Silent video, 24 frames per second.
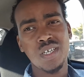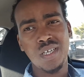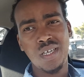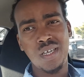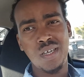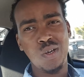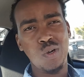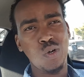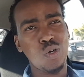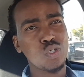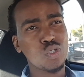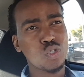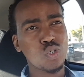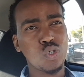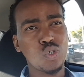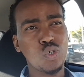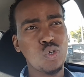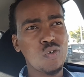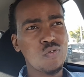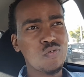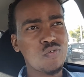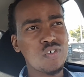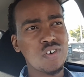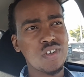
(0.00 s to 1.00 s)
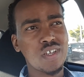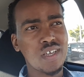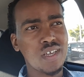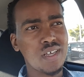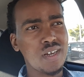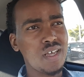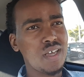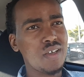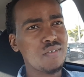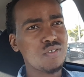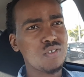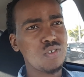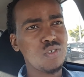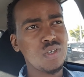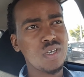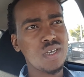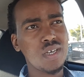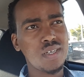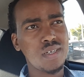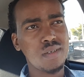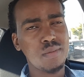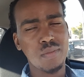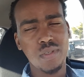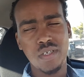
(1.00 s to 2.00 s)
and also don't forget, after you
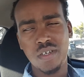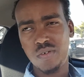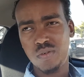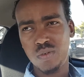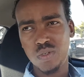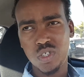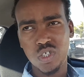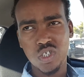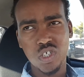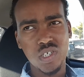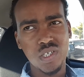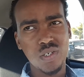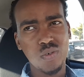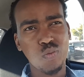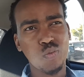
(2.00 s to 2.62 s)
hand them their receipt,